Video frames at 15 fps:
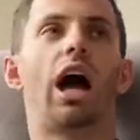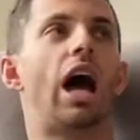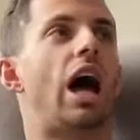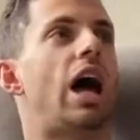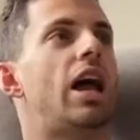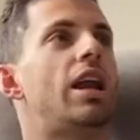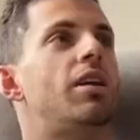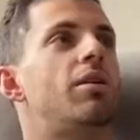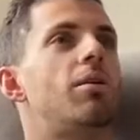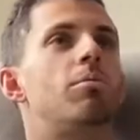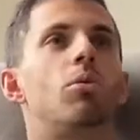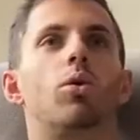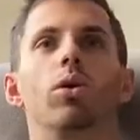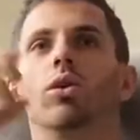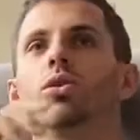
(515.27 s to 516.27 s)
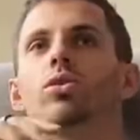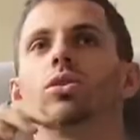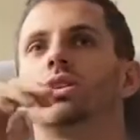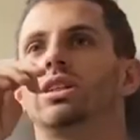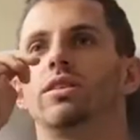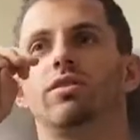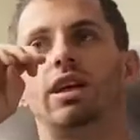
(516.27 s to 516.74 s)
And more
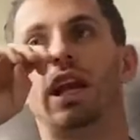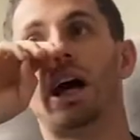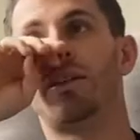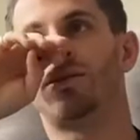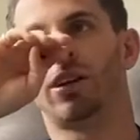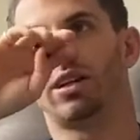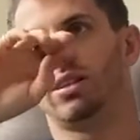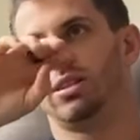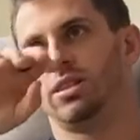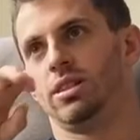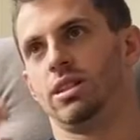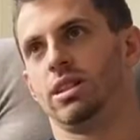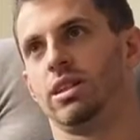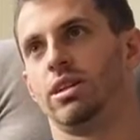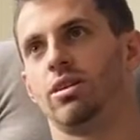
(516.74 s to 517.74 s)
lucrative than ever. Yeah.